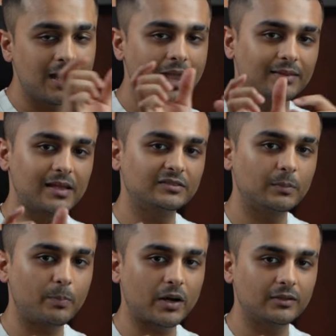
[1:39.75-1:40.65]
and there's a
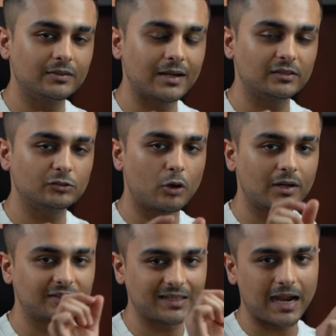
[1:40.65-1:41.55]
button that is called
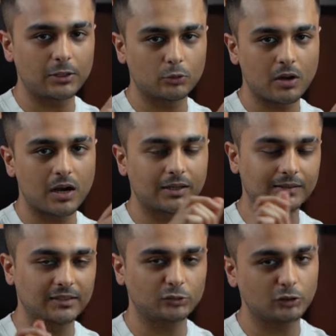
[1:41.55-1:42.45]
as add to cart, and
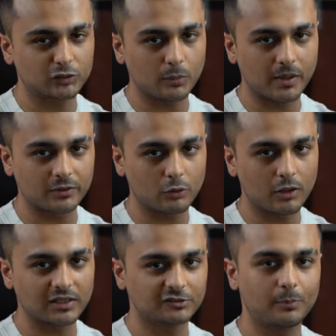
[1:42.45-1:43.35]
there's also a button
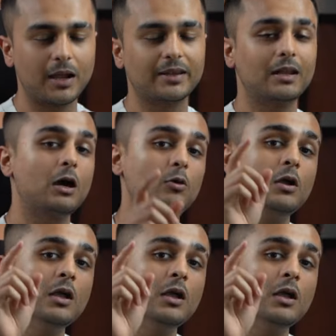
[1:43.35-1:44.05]
called as buy now.